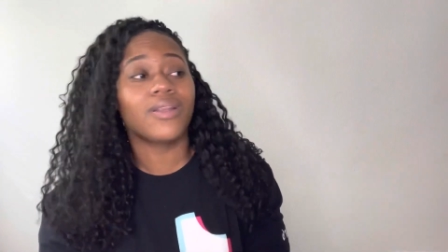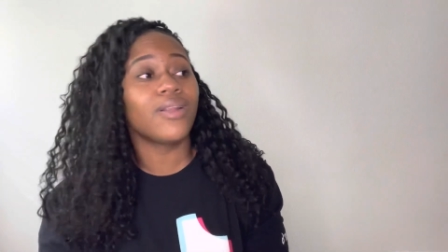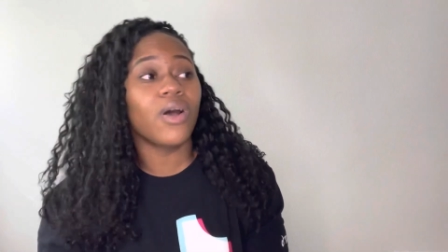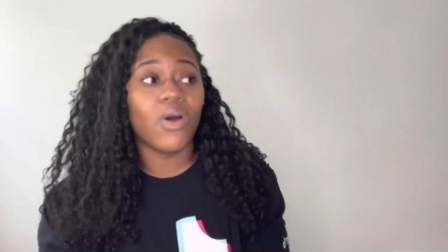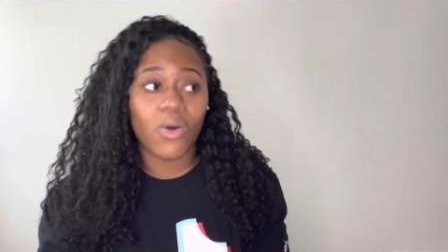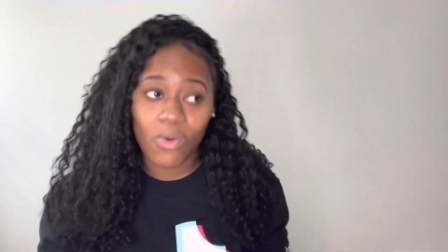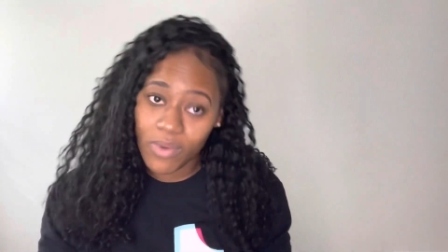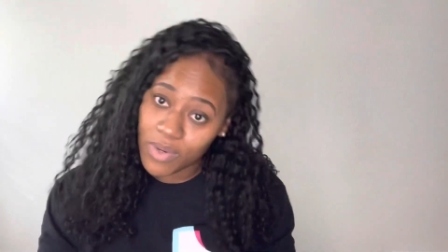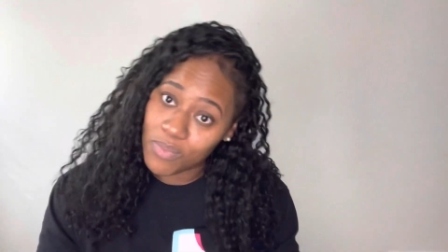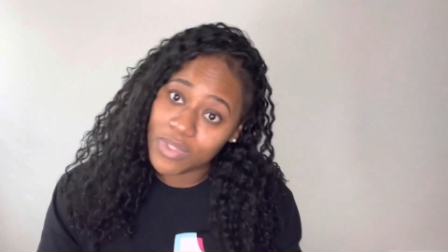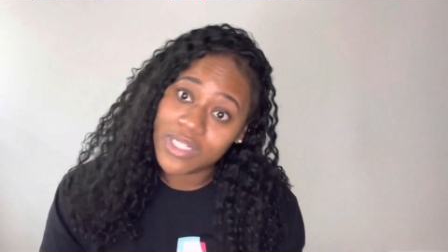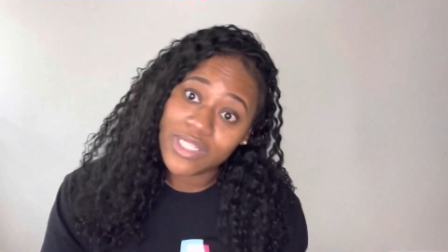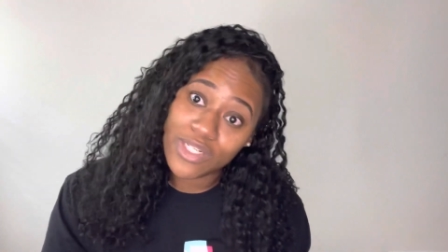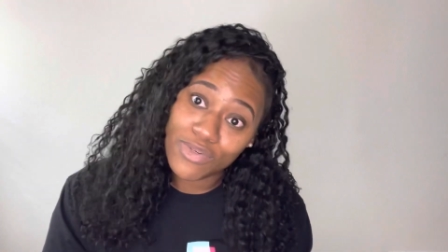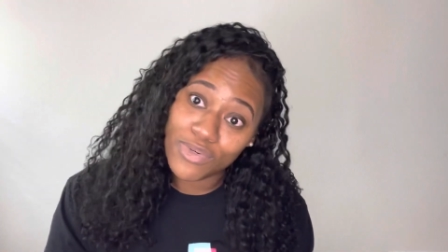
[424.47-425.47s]
No, it was
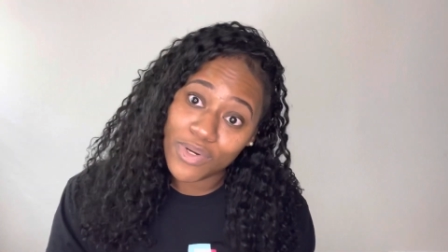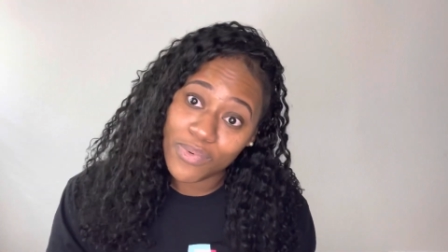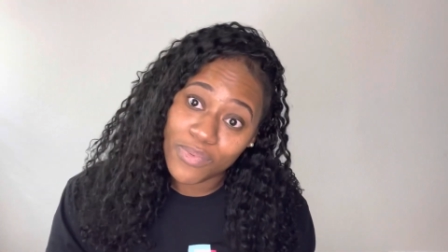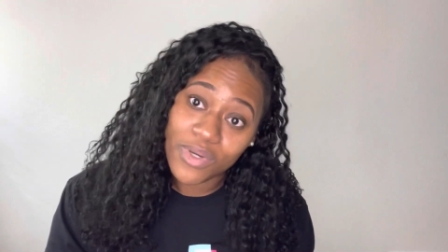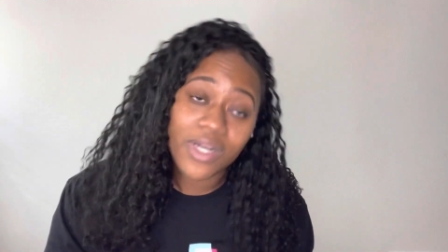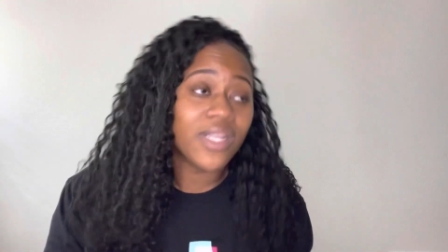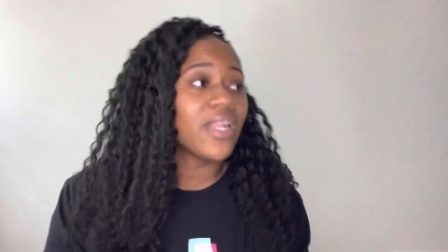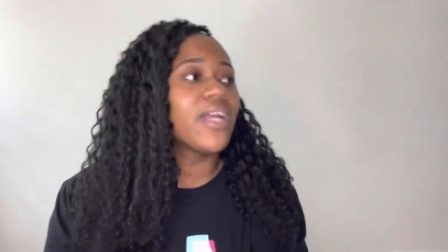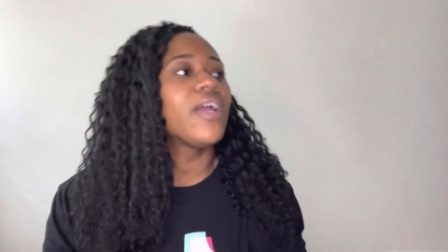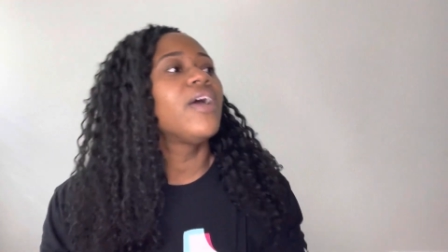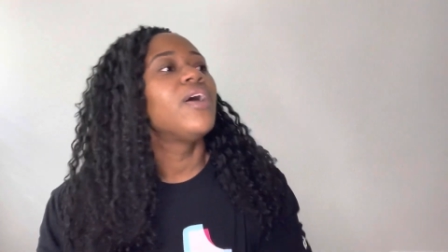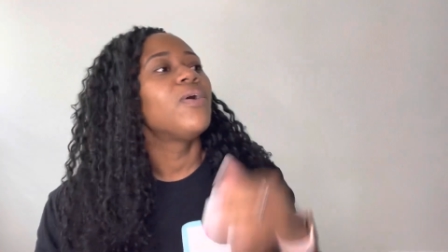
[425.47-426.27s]
0-1. Like,